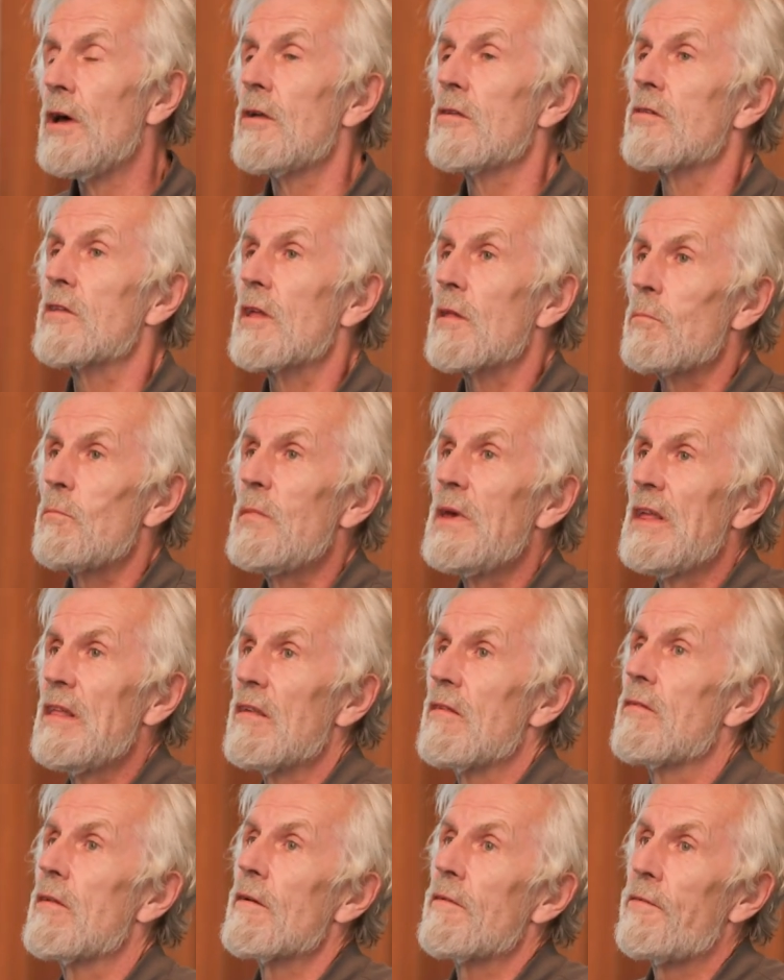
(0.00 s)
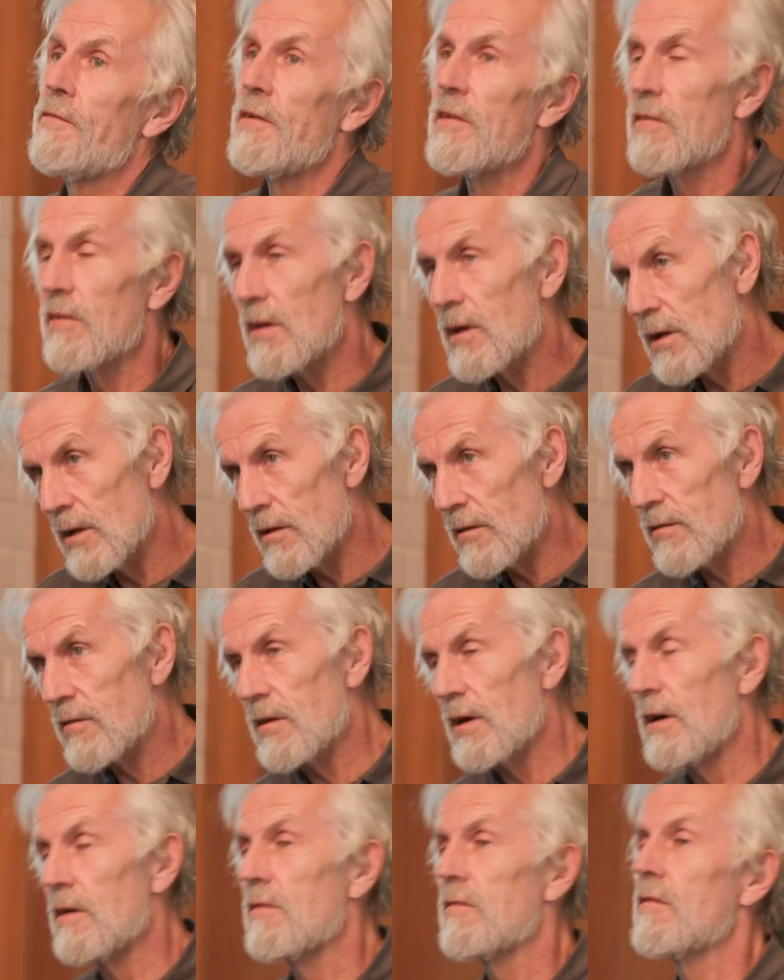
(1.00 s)
So that means the physical
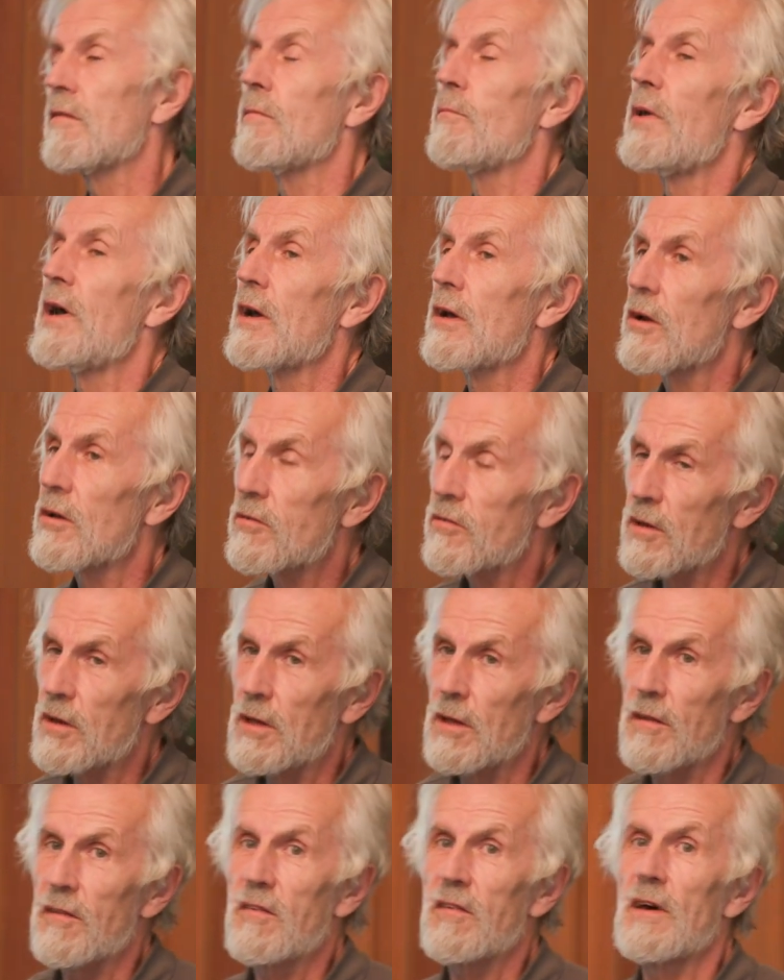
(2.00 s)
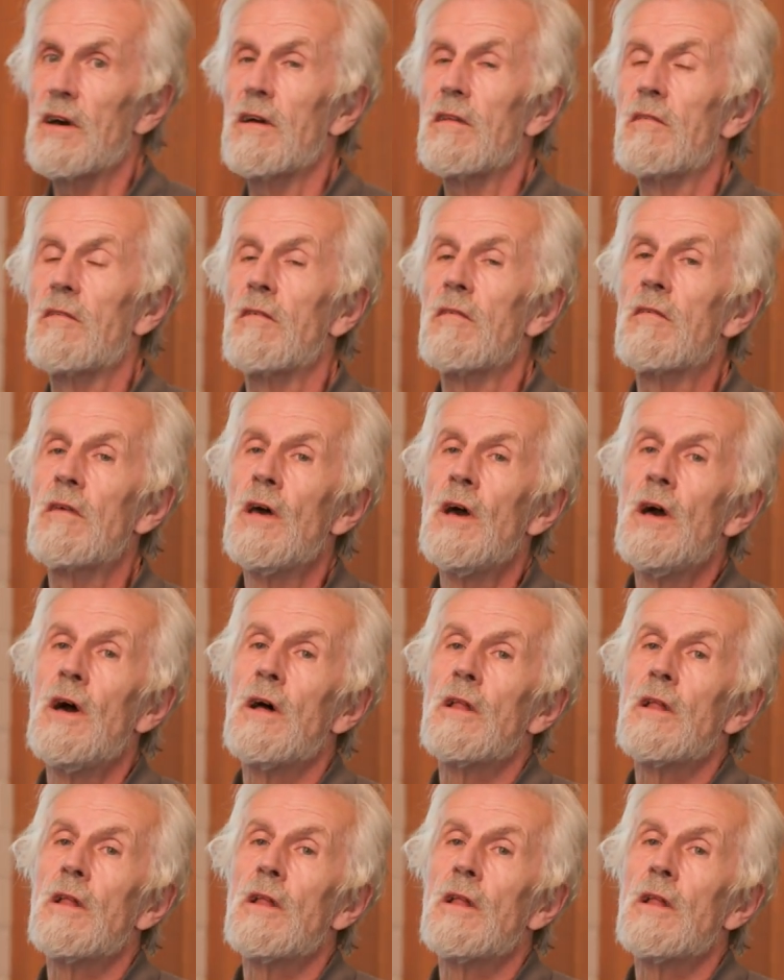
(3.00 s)
sciences, the biological sciences,